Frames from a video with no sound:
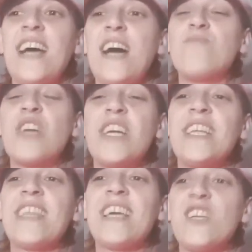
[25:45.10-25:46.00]
I'm trying
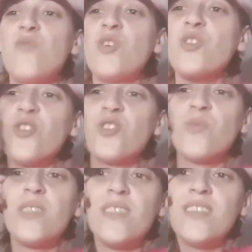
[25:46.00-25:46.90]
to think what yous
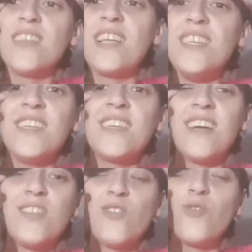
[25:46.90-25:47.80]
would, like,
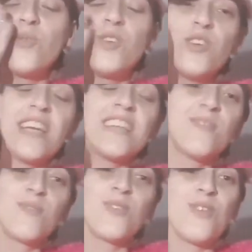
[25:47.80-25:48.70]
I don't know what you guys
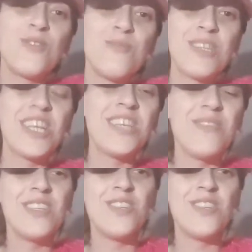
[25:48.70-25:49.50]
would call them, I genuinely